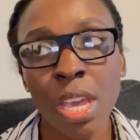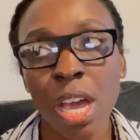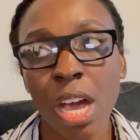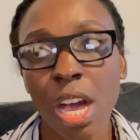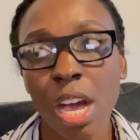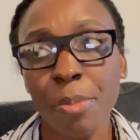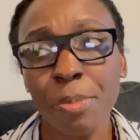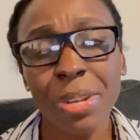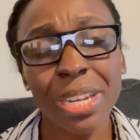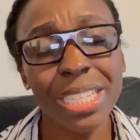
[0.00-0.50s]

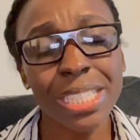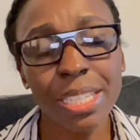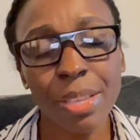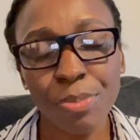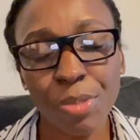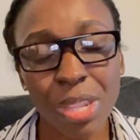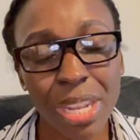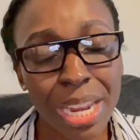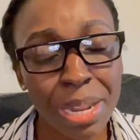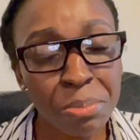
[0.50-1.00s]
And it's
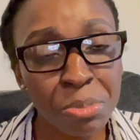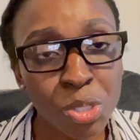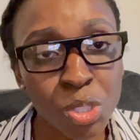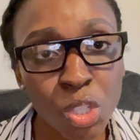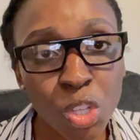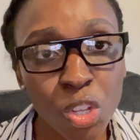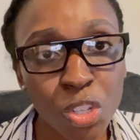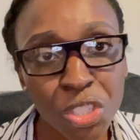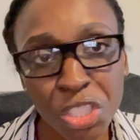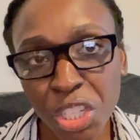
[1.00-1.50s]
something that I'm
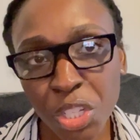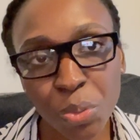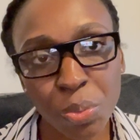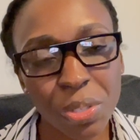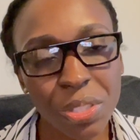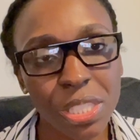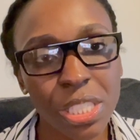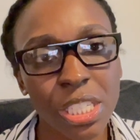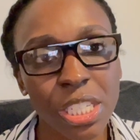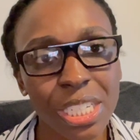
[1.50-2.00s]
still dealing
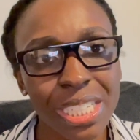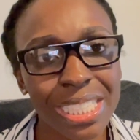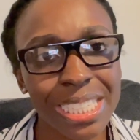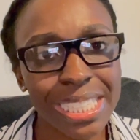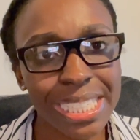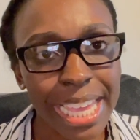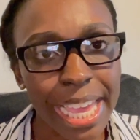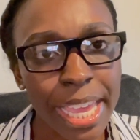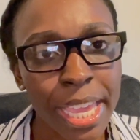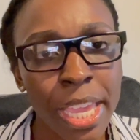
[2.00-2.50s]
with to this
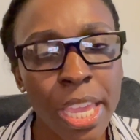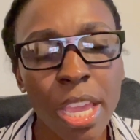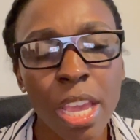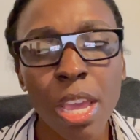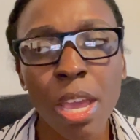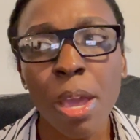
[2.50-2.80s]
day.